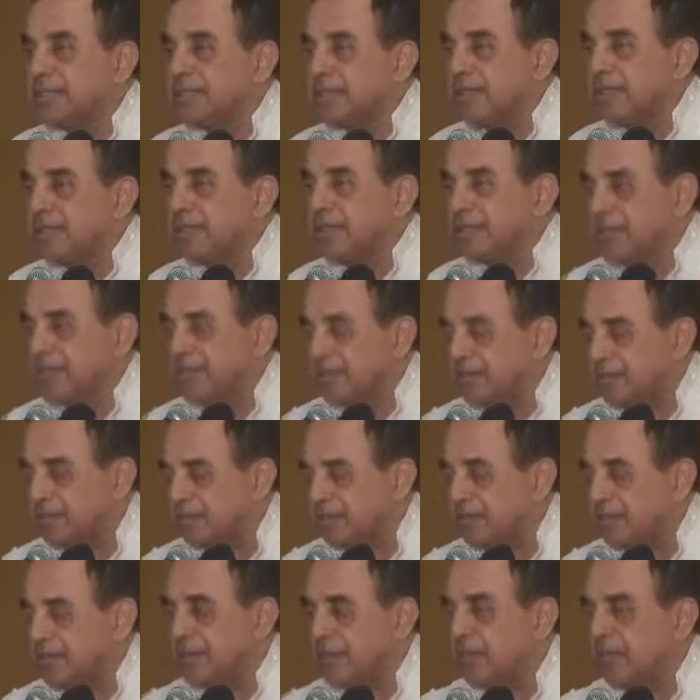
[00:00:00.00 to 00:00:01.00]
That
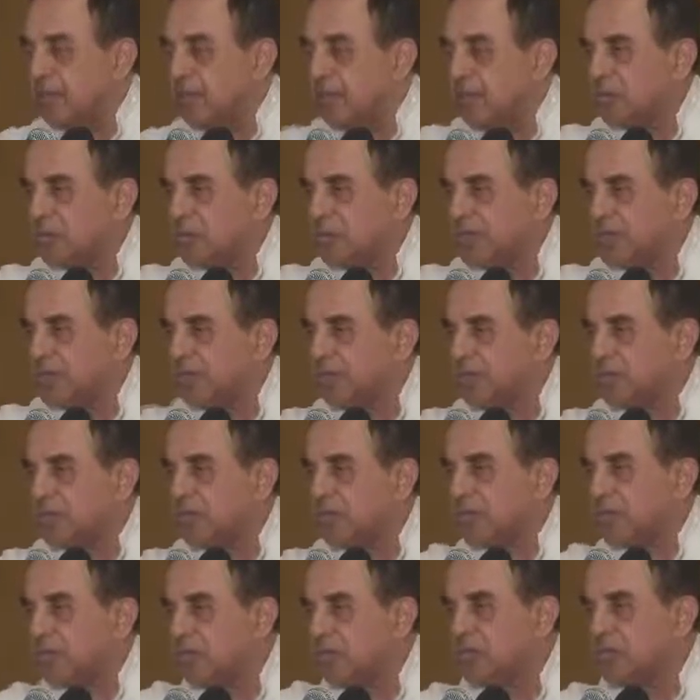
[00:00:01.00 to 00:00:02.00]
day we'll all be
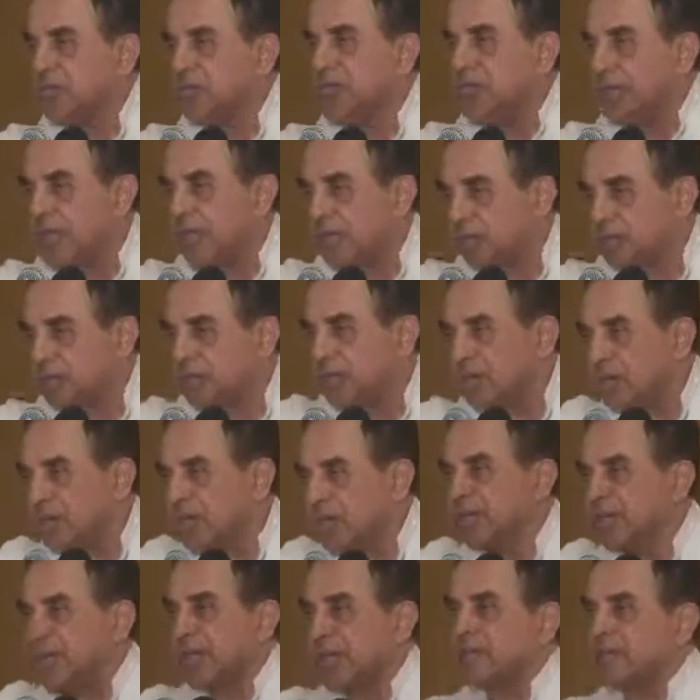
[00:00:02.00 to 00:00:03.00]
with you and not
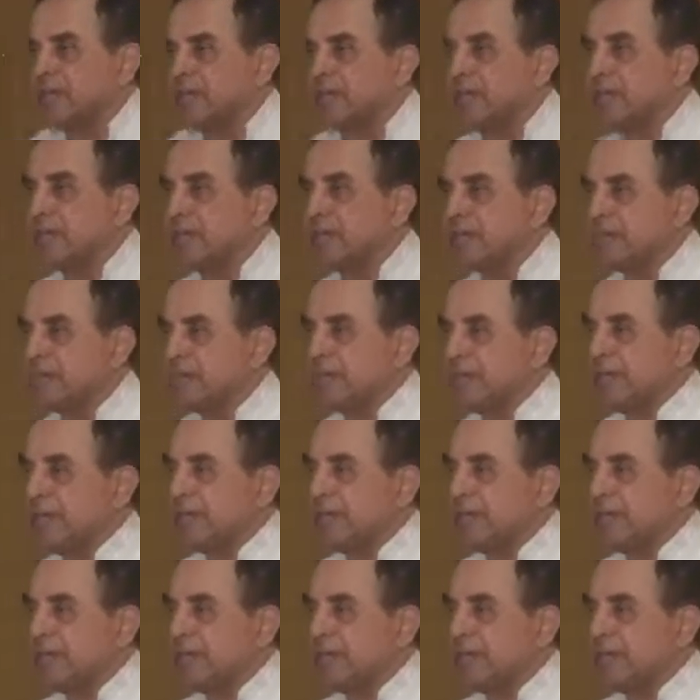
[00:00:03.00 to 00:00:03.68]
with Pakistan.